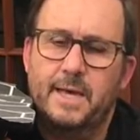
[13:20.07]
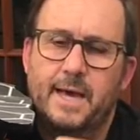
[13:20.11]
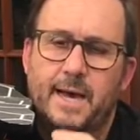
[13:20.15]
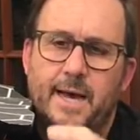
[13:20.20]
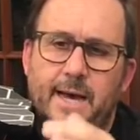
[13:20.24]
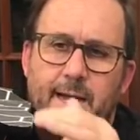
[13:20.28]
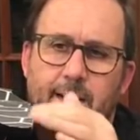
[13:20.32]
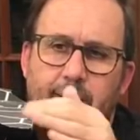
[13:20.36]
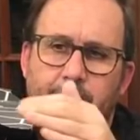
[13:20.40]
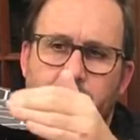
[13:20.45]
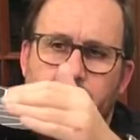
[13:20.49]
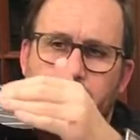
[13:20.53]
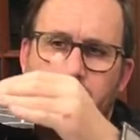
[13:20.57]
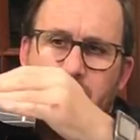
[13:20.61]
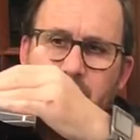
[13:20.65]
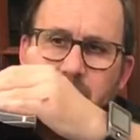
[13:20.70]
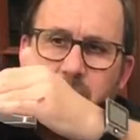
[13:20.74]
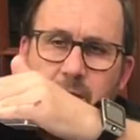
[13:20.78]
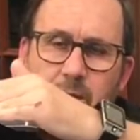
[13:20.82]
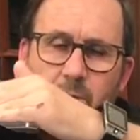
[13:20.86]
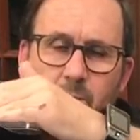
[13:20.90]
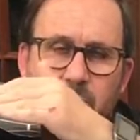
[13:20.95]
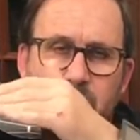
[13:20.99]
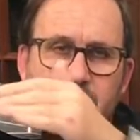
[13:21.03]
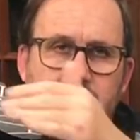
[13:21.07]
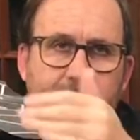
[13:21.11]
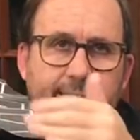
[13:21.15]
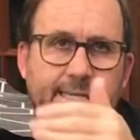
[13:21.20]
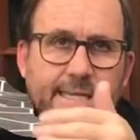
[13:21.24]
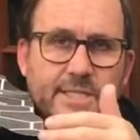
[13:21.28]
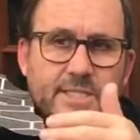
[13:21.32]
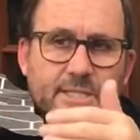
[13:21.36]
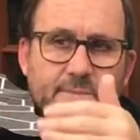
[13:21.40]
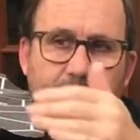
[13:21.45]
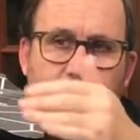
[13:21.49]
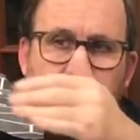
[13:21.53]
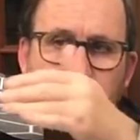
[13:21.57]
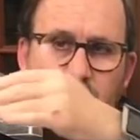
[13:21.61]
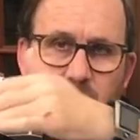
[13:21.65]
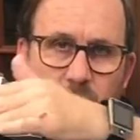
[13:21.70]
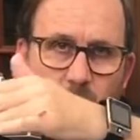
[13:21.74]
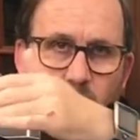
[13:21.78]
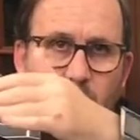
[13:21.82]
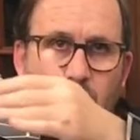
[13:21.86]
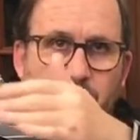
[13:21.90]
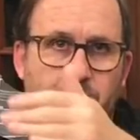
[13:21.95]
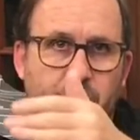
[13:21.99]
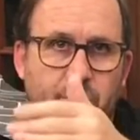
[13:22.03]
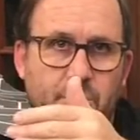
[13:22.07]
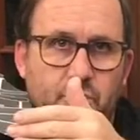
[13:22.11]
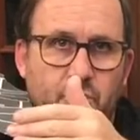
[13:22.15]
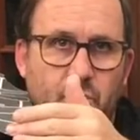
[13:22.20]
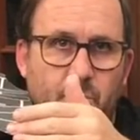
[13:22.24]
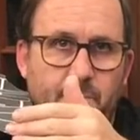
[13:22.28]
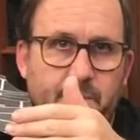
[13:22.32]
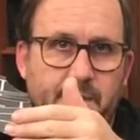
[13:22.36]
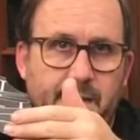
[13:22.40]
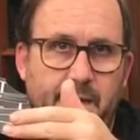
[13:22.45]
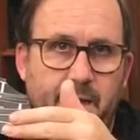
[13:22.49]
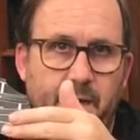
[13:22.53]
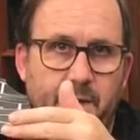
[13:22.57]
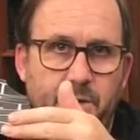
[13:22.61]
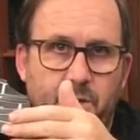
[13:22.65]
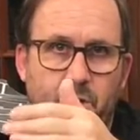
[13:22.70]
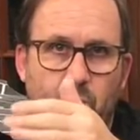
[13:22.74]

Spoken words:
When you get that speed, you want this drop down.